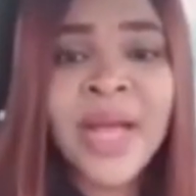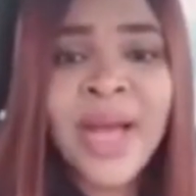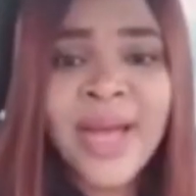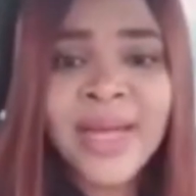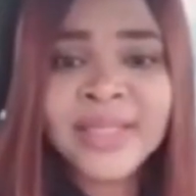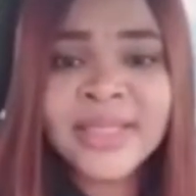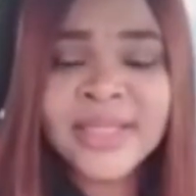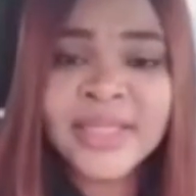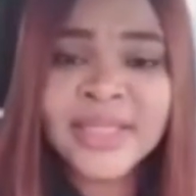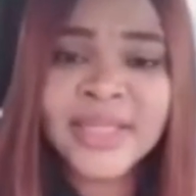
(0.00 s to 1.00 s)
And
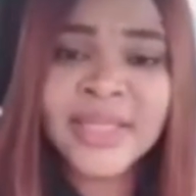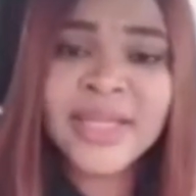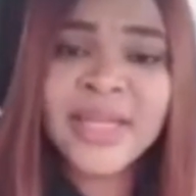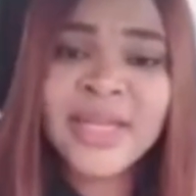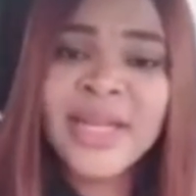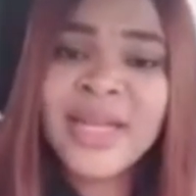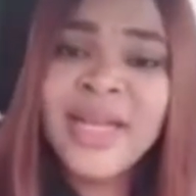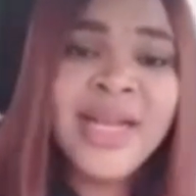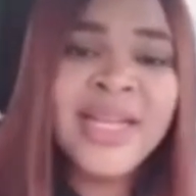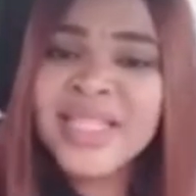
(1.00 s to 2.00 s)

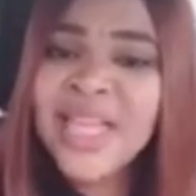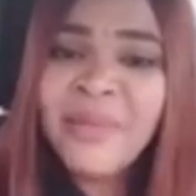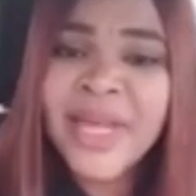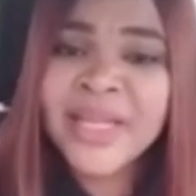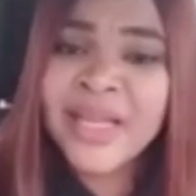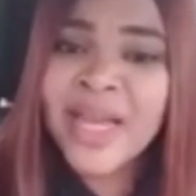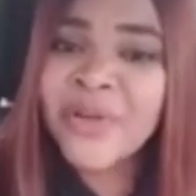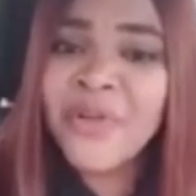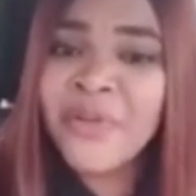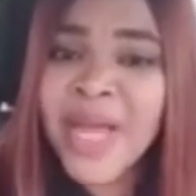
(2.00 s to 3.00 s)
anytime I
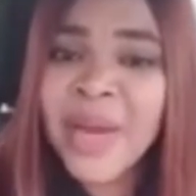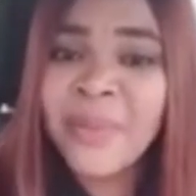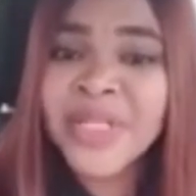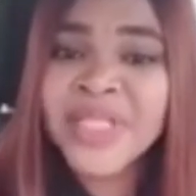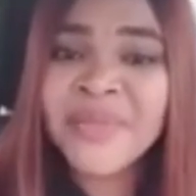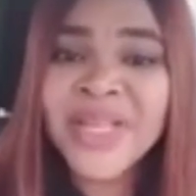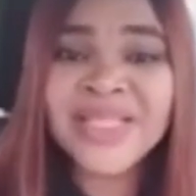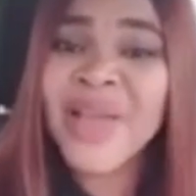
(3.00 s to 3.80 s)
go for my appointments,